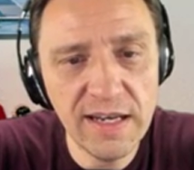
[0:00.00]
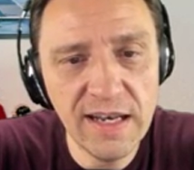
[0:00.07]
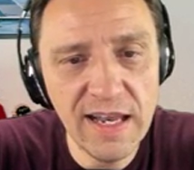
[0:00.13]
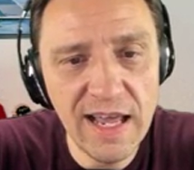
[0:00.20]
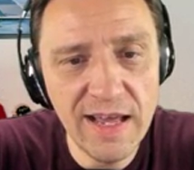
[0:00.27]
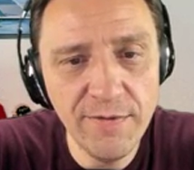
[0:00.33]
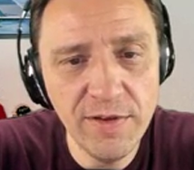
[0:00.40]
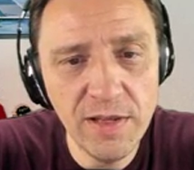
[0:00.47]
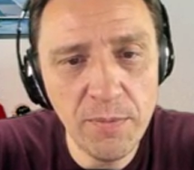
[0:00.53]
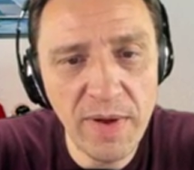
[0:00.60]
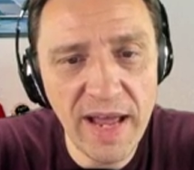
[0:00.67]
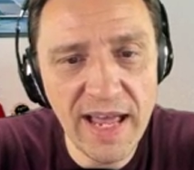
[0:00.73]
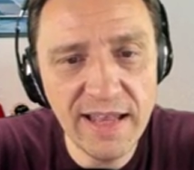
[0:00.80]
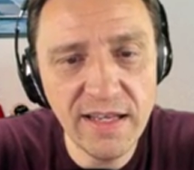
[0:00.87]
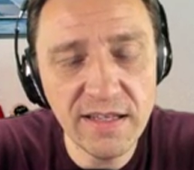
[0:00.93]
eleven. The
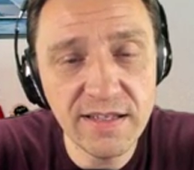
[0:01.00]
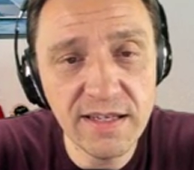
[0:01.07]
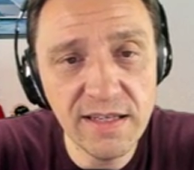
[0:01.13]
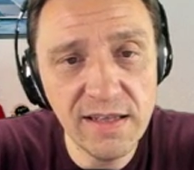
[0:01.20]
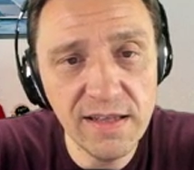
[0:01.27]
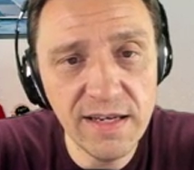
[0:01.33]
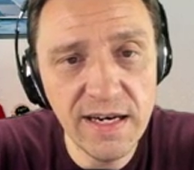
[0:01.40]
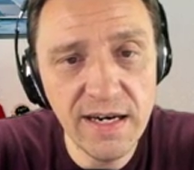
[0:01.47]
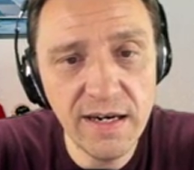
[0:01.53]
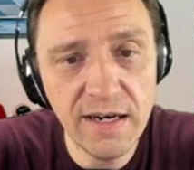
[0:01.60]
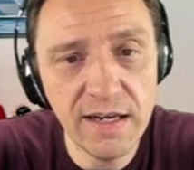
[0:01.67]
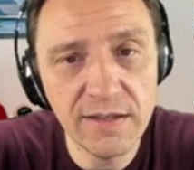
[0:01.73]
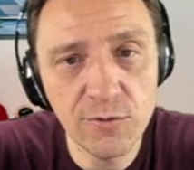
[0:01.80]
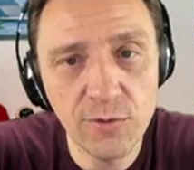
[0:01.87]
Bandit's still there.